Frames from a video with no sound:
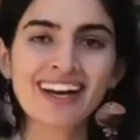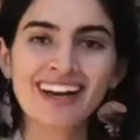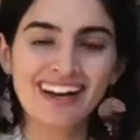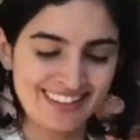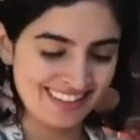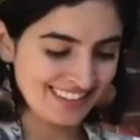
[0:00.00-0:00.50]

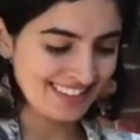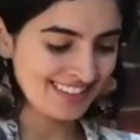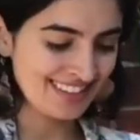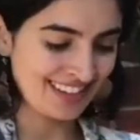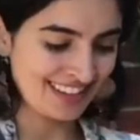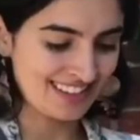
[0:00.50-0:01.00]
I think this
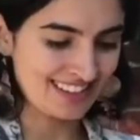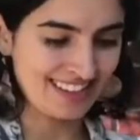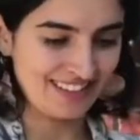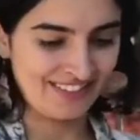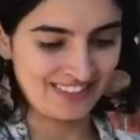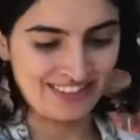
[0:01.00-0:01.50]
is such a
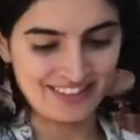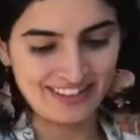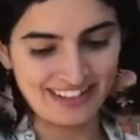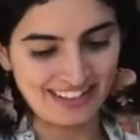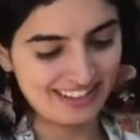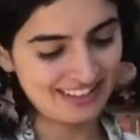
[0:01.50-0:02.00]
nifty
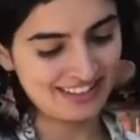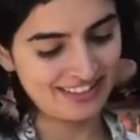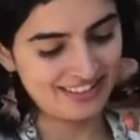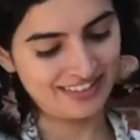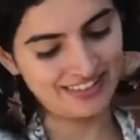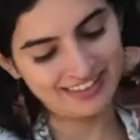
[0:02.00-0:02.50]
trick
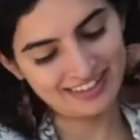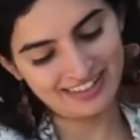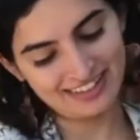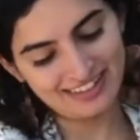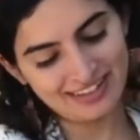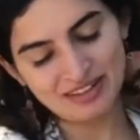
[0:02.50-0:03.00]
to
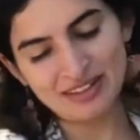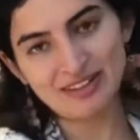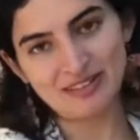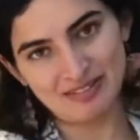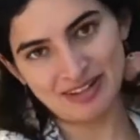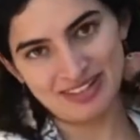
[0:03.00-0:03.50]

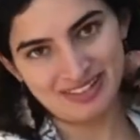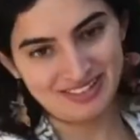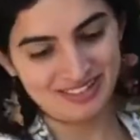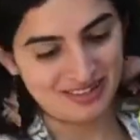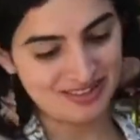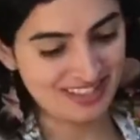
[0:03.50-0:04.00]

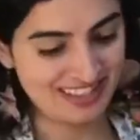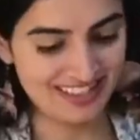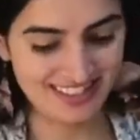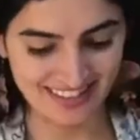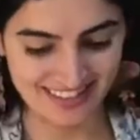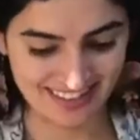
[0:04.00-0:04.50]
reuse old
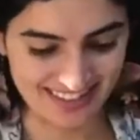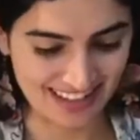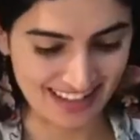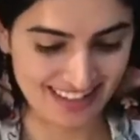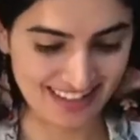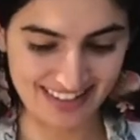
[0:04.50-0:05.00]
t-shirts,
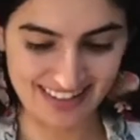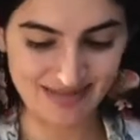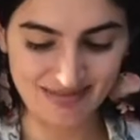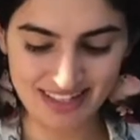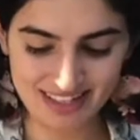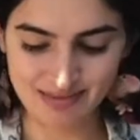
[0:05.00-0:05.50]
and you can
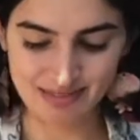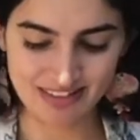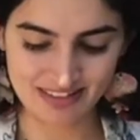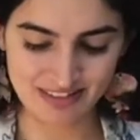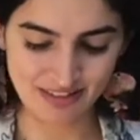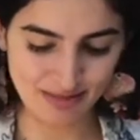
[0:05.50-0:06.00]
make something
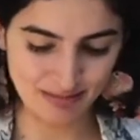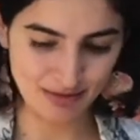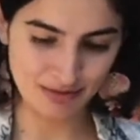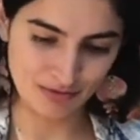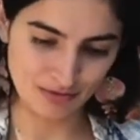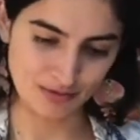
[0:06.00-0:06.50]
so
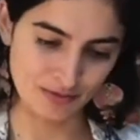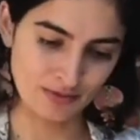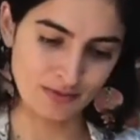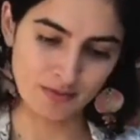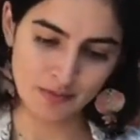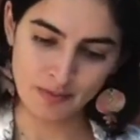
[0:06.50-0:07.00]
beautiful.
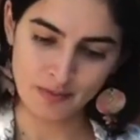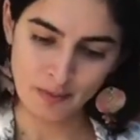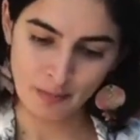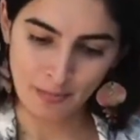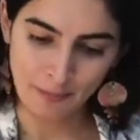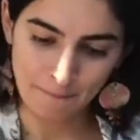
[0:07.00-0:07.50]

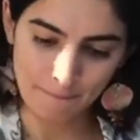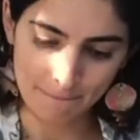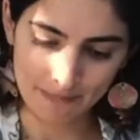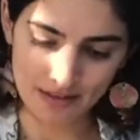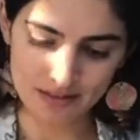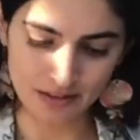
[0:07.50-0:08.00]

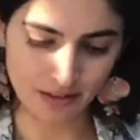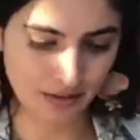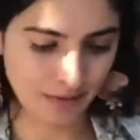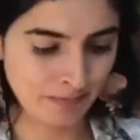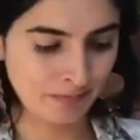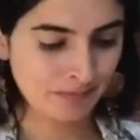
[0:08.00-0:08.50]
So
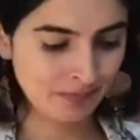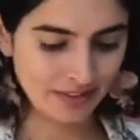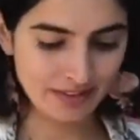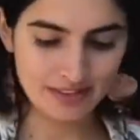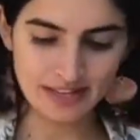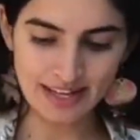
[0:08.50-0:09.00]

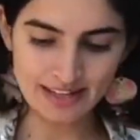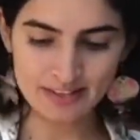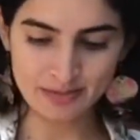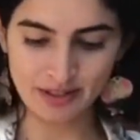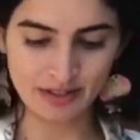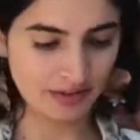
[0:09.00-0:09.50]
next
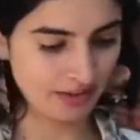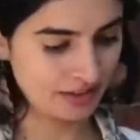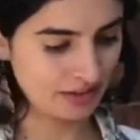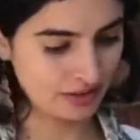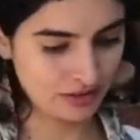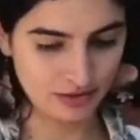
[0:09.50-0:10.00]
we're going
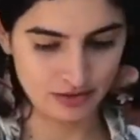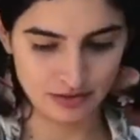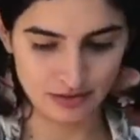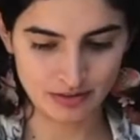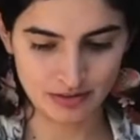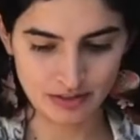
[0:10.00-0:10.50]

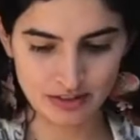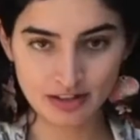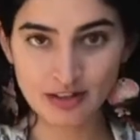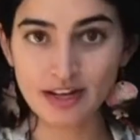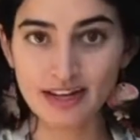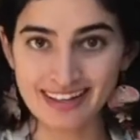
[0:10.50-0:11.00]
to,
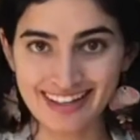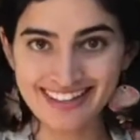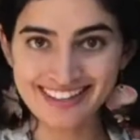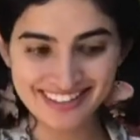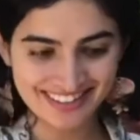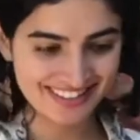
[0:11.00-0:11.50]

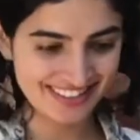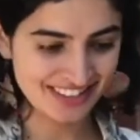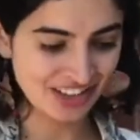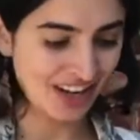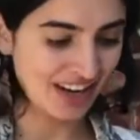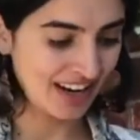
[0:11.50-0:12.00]
again,
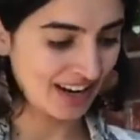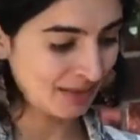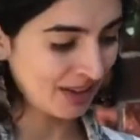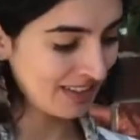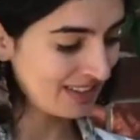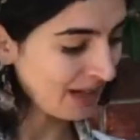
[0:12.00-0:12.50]
we're
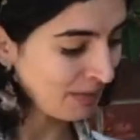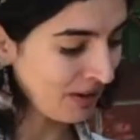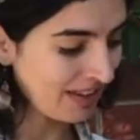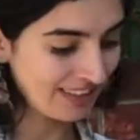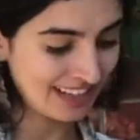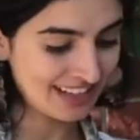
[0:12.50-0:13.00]
going to
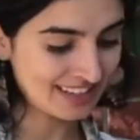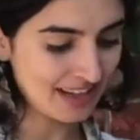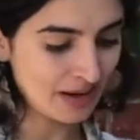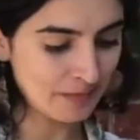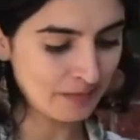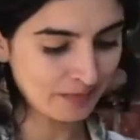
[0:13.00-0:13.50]
separate the legs up.